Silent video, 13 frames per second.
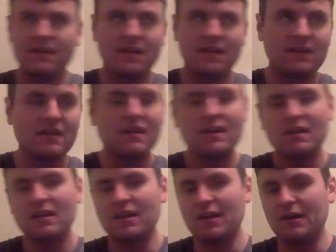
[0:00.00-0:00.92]
then
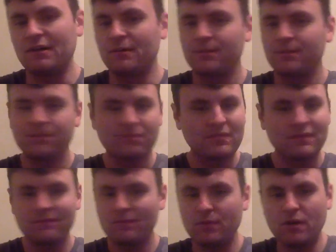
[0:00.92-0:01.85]
you know
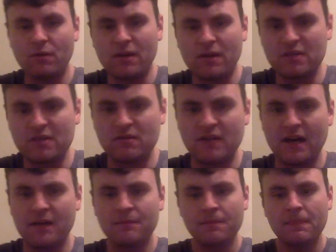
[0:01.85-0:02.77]
we don't want to do
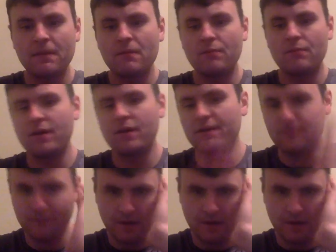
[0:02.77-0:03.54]
that. But